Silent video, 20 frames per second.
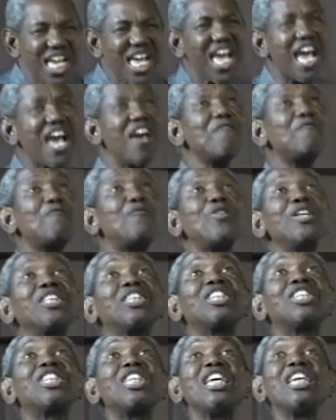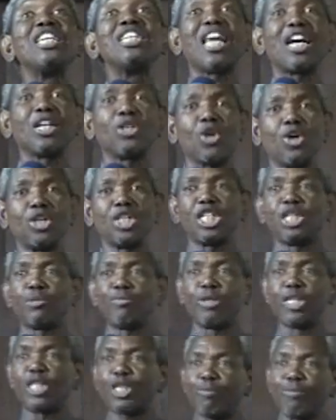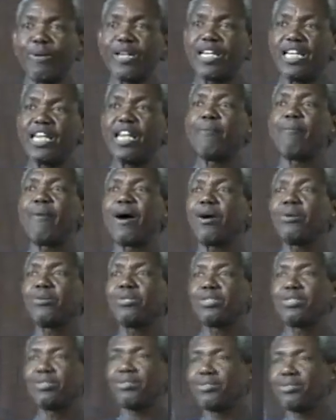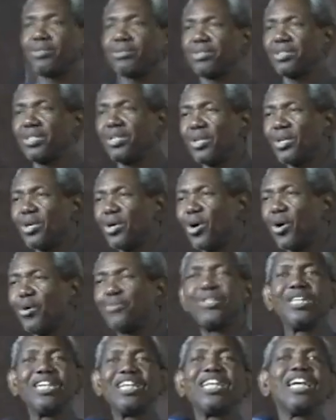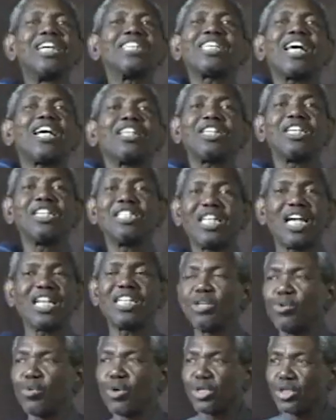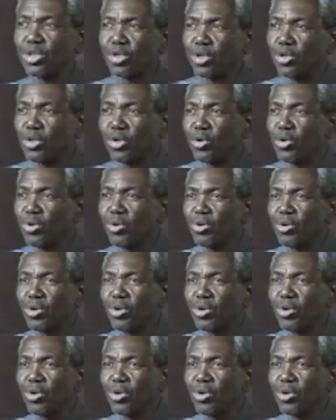everything that God has been speaking about, of the greater things that he wants to do,